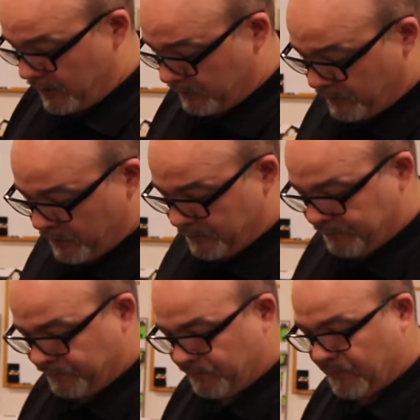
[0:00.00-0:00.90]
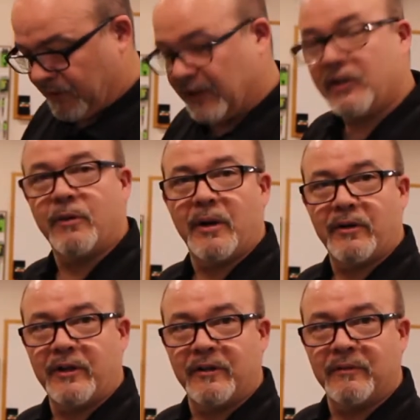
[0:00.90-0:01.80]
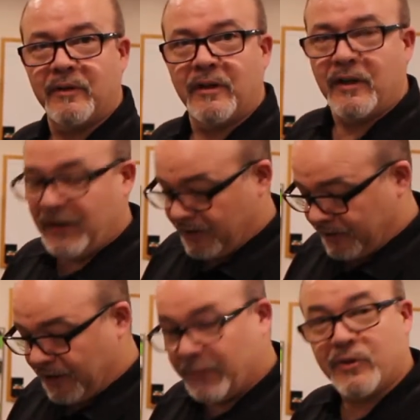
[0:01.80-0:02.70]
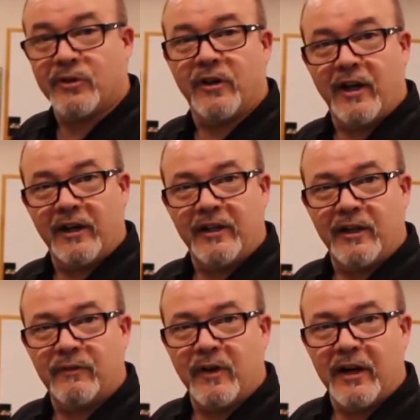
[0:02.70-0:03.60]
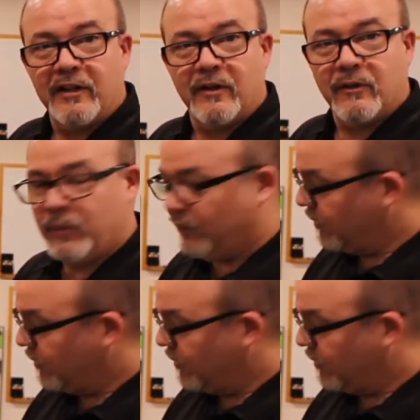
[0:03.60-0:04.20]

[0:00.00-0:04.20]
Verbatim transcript: platform and come out here. The cables are not identified. We